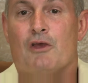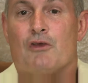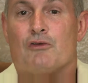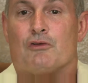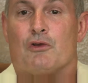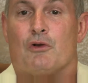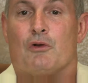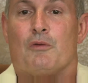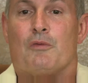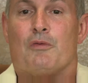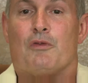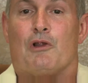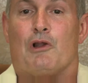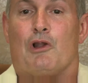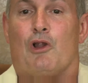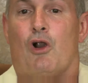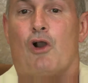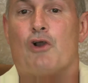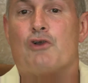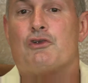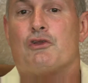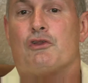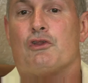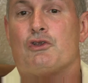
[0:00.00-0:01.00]
So the
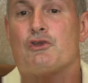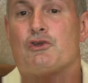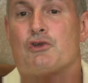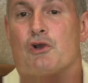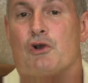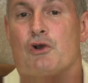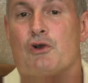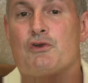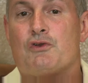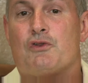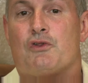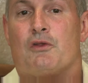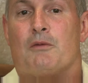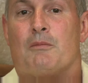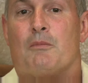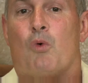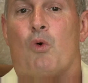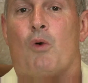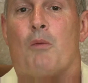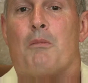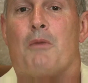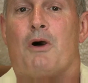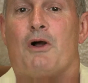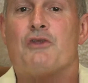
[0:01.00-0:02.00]
larger the church, the
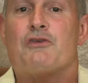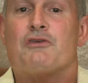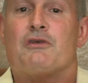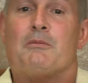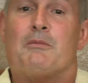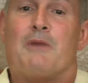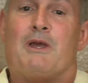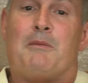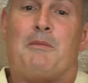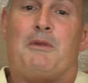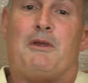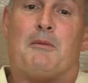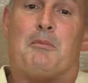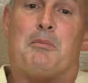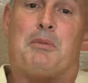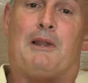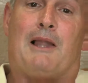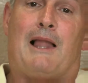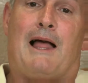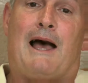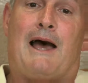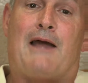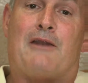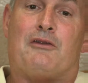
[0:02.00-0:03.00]
more months that may be
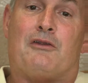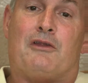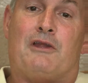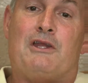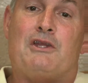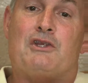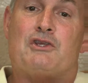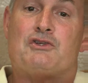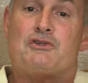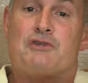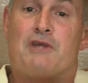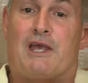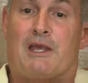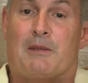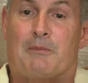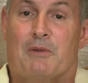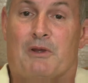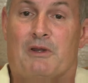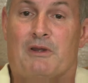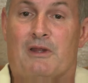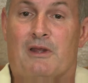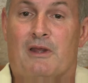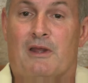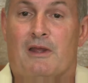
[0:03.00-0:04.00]
applied to each
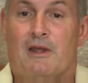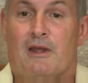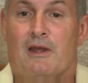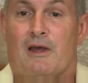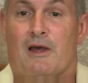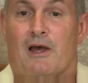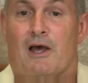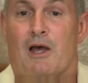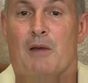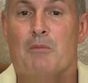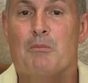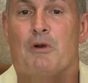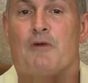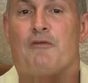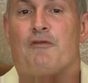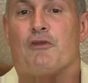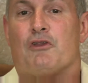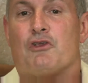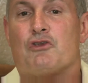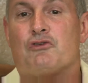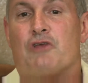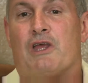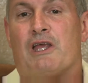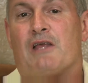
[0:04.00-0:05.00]
segment. But
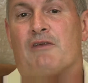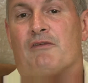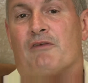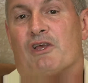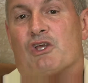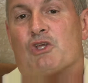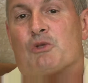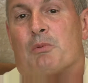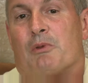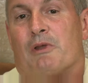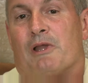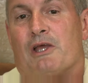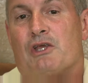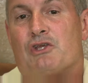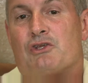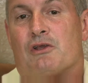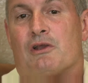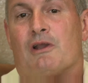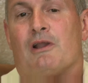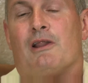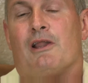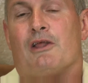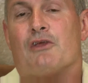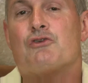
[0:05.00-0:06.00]
for the sake of
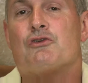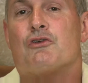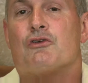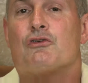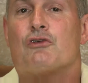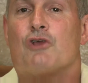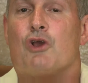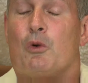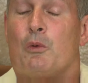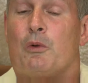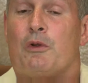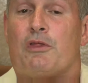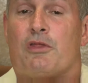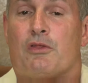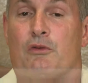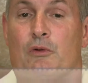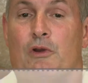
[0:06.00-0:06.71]
explanation, let's just go with